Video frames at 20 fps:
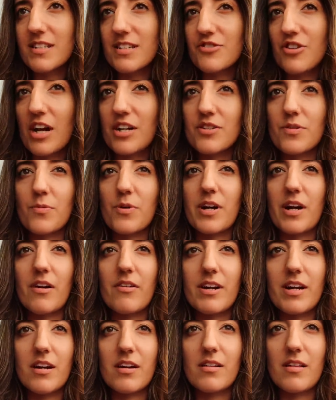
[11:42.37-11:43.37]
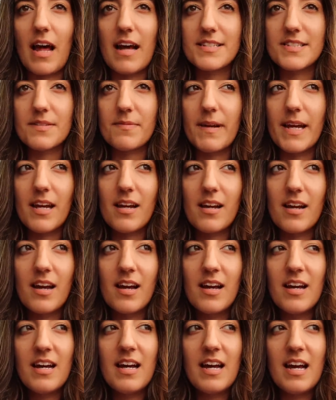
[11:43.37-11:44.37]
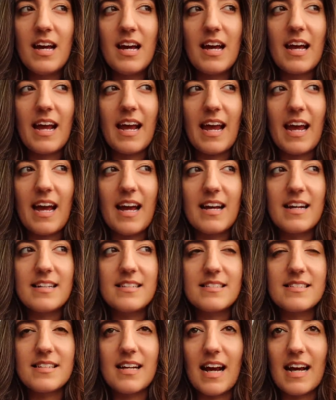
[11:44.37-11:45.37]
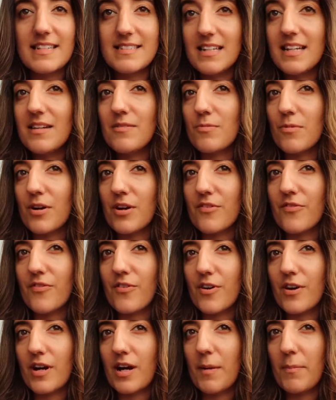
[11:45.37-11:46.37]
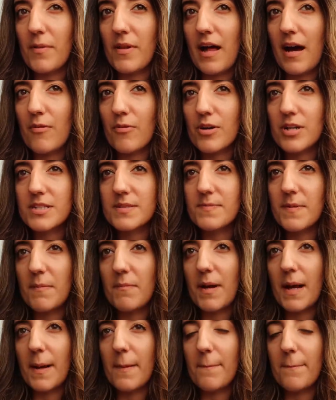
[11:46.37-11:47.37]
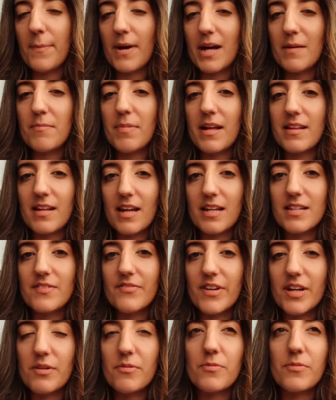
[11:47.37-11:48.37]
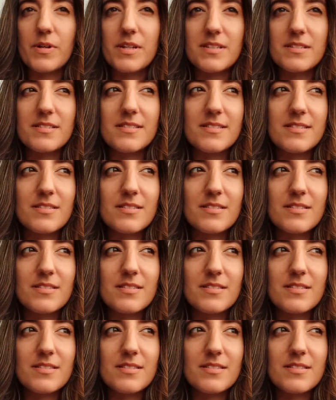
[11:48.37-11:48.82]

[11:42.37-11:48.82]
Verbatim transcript: I tried to work out here last week and I did work for a couple hours, but my butt by the end of it was